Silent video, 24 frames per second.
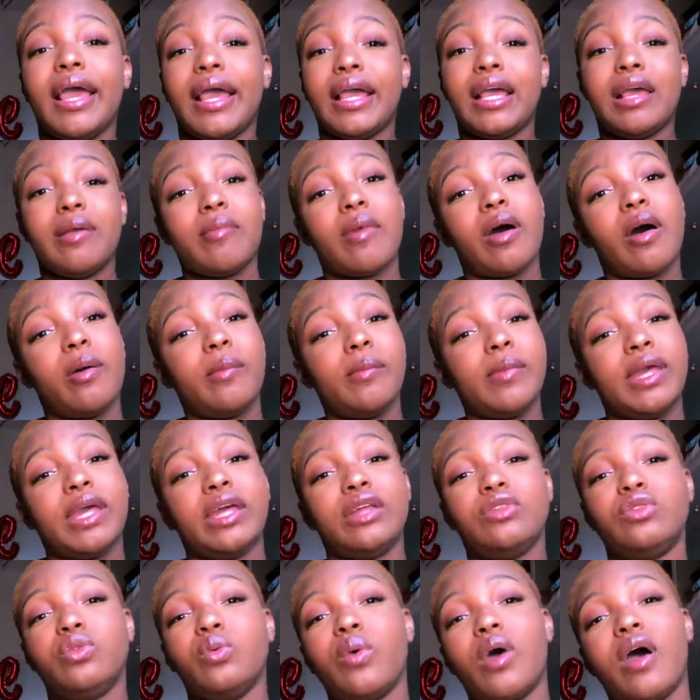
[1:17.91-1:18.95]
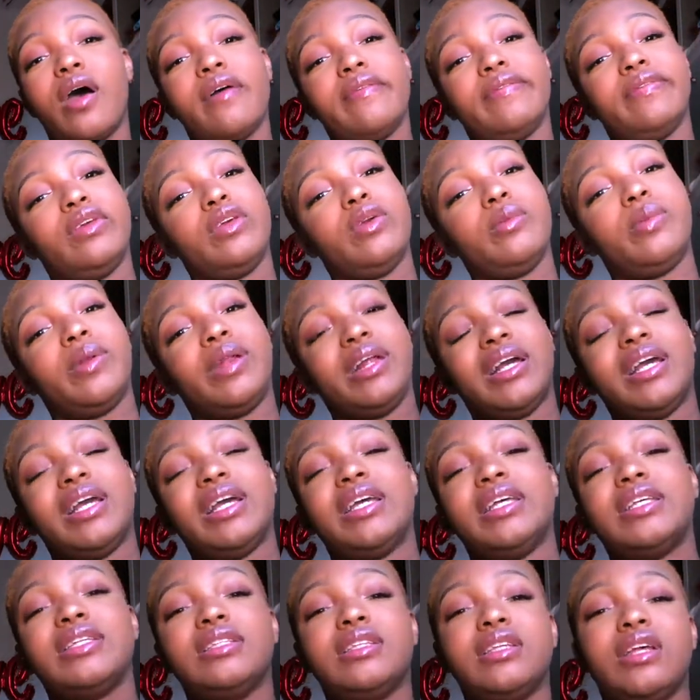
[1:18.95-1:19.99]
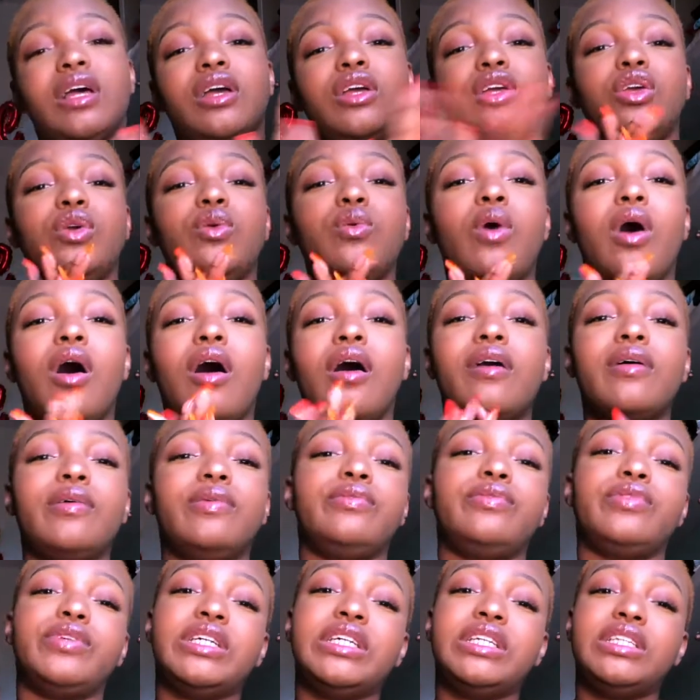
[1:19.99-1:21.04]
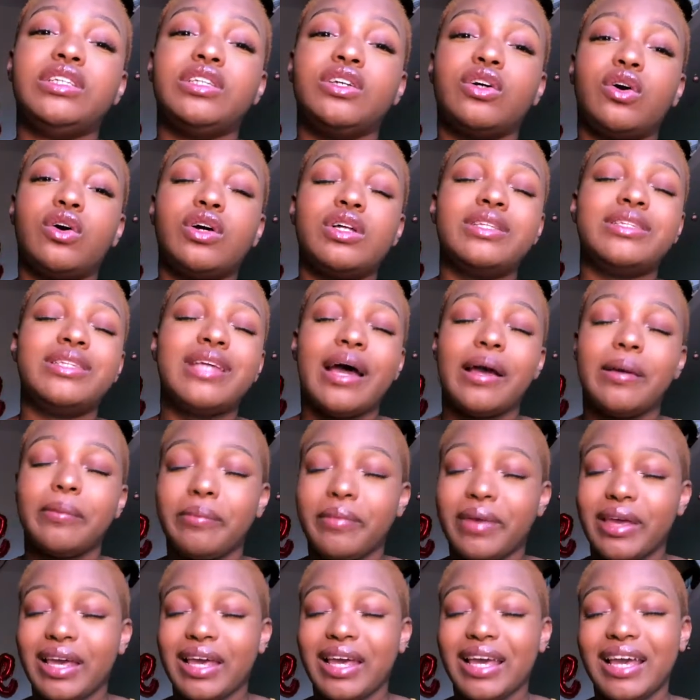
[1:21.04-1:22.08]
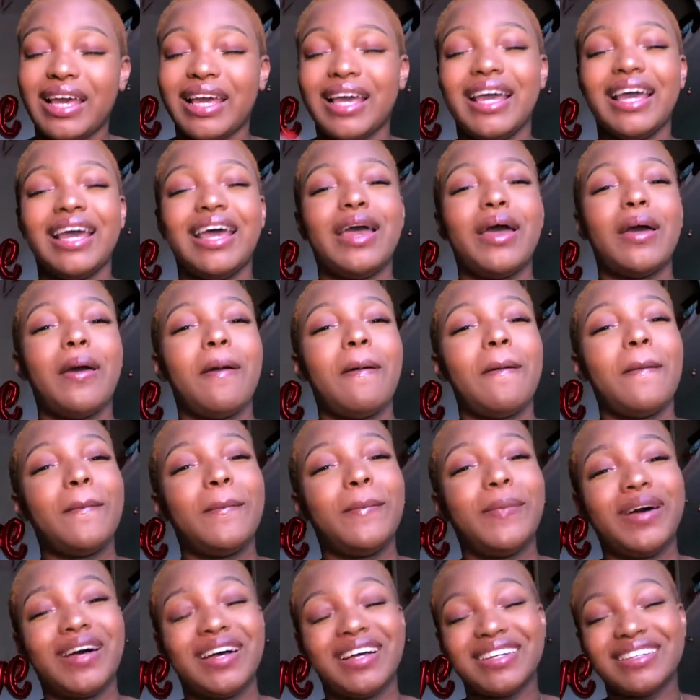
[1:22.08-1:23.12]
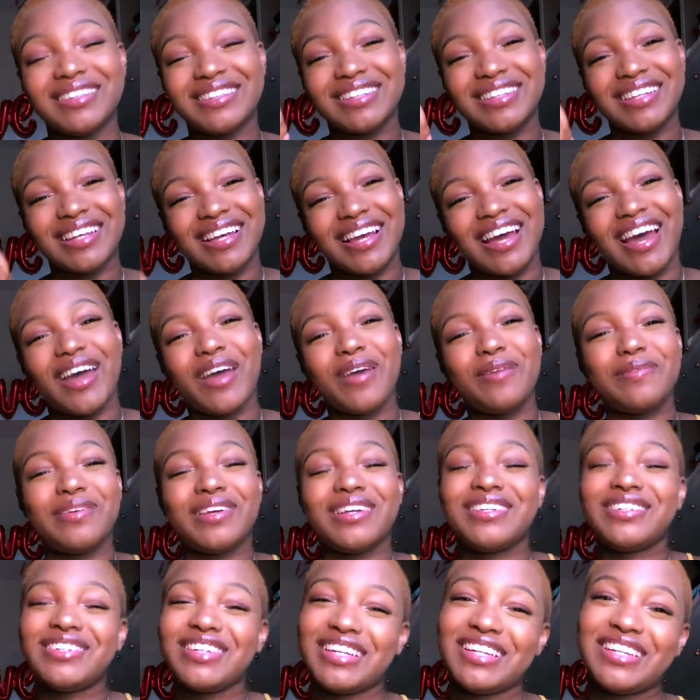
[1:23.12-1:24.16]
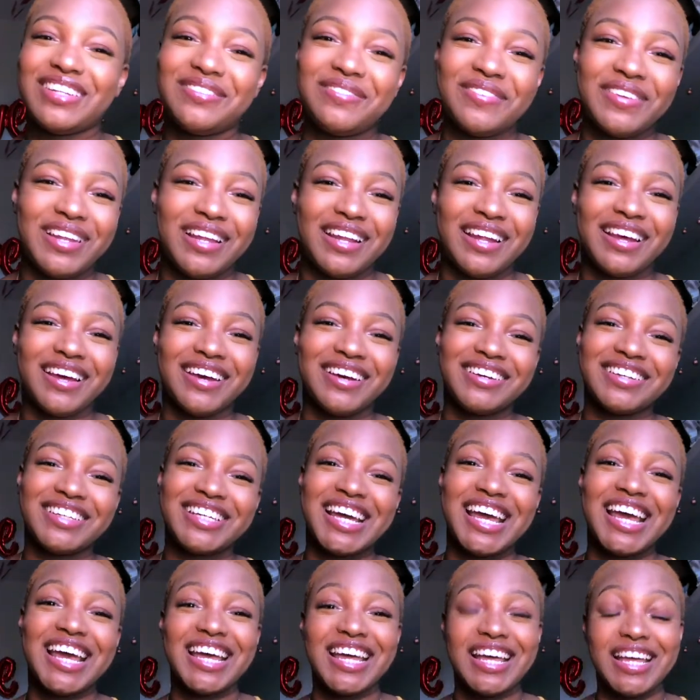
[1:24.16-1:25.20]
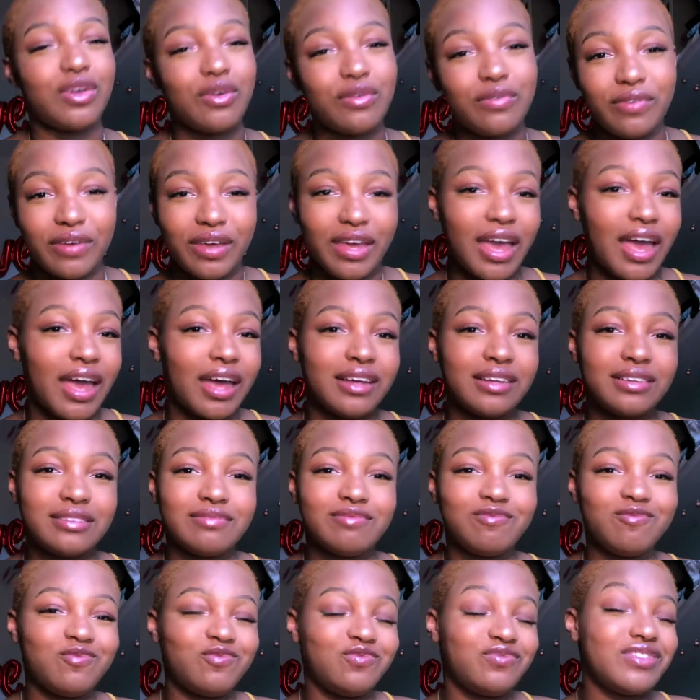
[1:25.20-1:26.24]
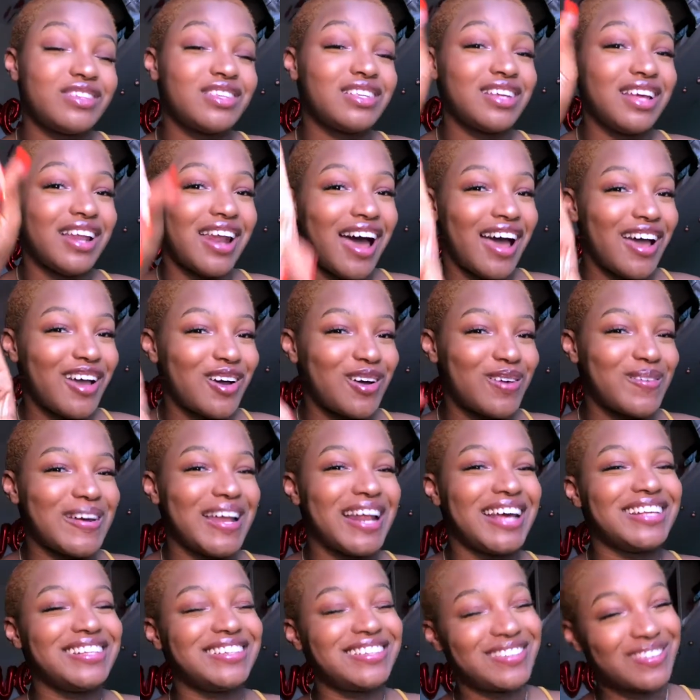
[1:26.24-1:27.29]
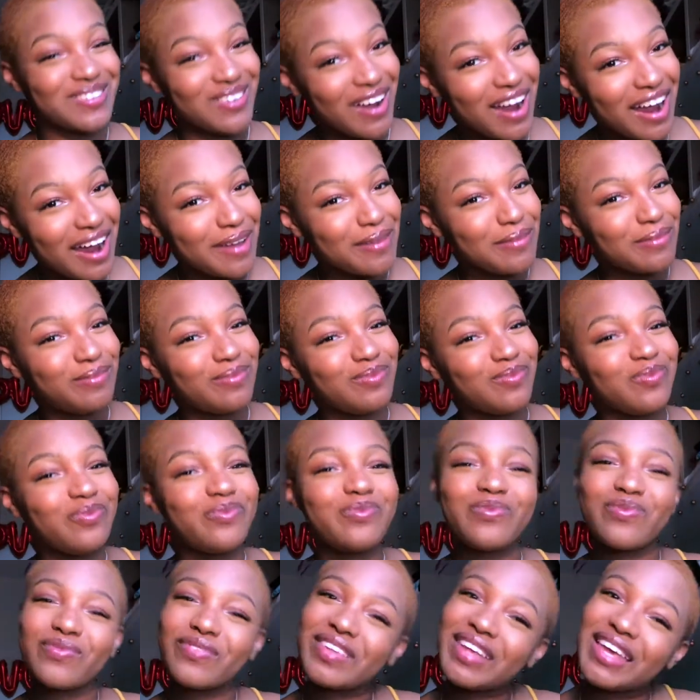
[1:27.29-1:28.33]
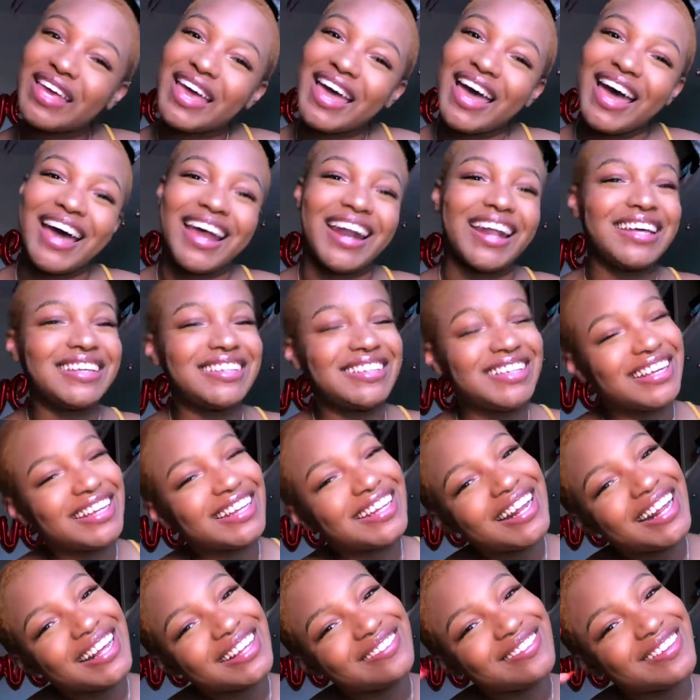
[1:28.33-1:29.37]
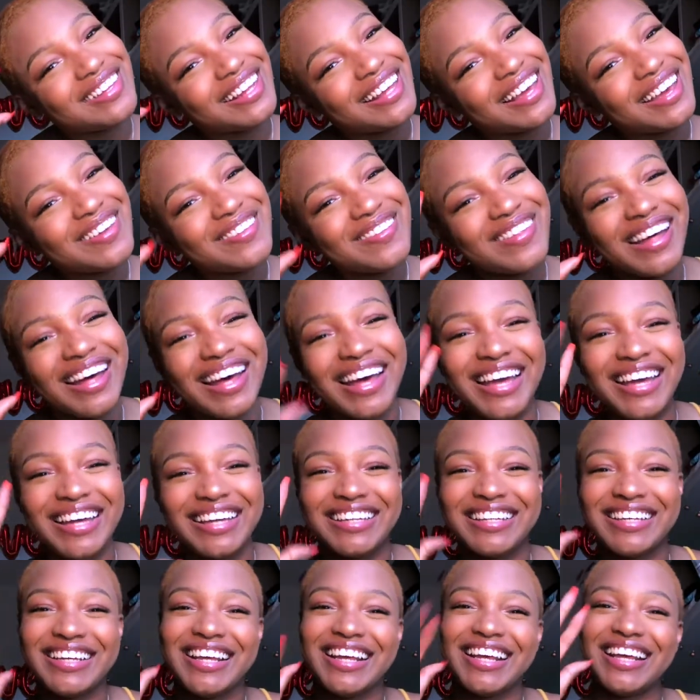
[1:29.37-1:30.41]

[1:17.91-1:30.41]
email me, do whatever you please. You are free to contact me. But I hope you enjoy this video. Don't forget to like, comment and subscribe. And I'll see you in the next video. Bye.